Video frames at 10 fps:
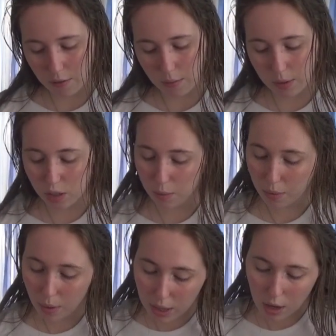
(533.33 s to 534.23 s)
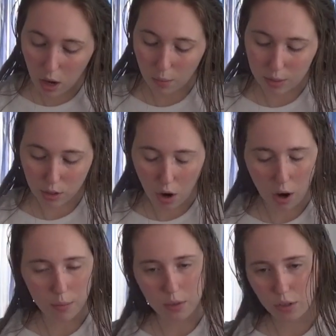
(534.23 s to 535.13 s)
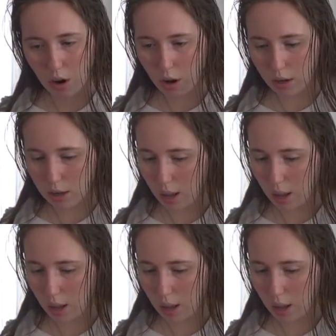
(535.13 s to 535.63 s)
Mr. Perino, Mr. Armstrong,